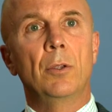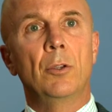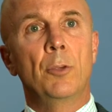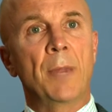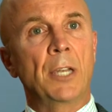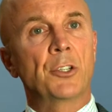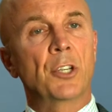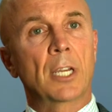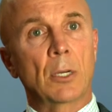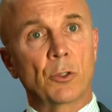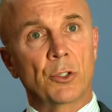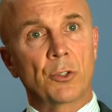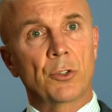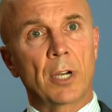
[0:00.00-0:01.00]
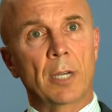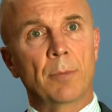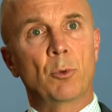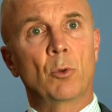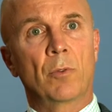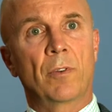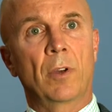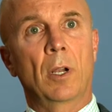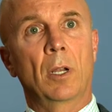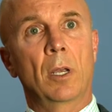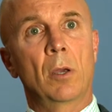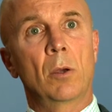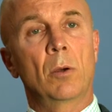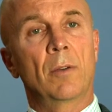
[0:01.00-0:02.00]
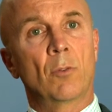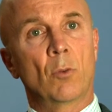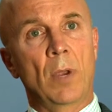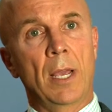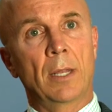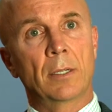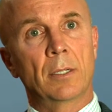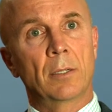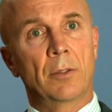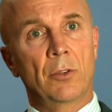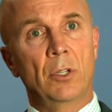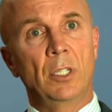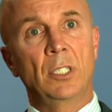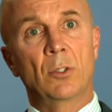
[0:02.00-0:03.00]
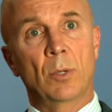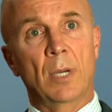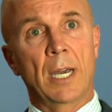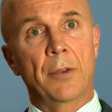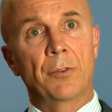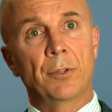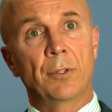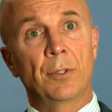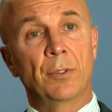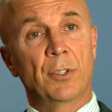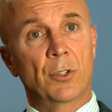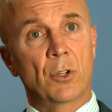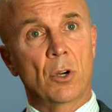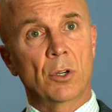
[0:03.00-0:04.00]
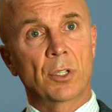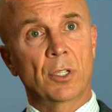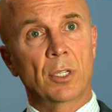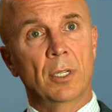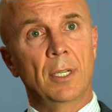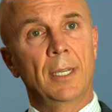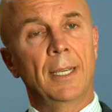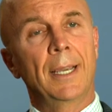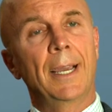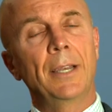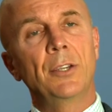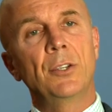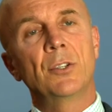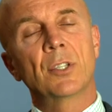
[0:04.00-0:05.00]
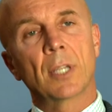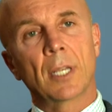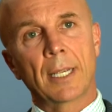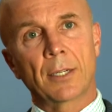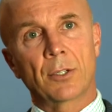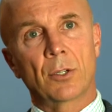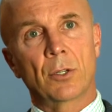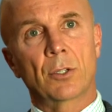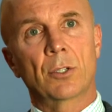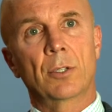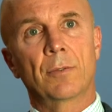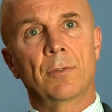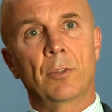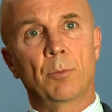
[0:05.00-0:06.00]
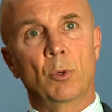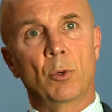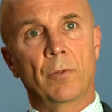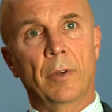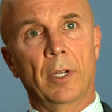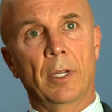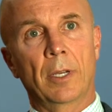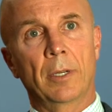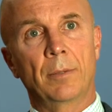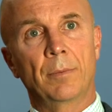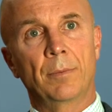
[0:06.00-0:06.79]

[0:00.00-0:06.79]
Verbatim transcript: You manage a concentrated portfolio of around 30 to 100 stocks. How do you select stocks for the portfolio?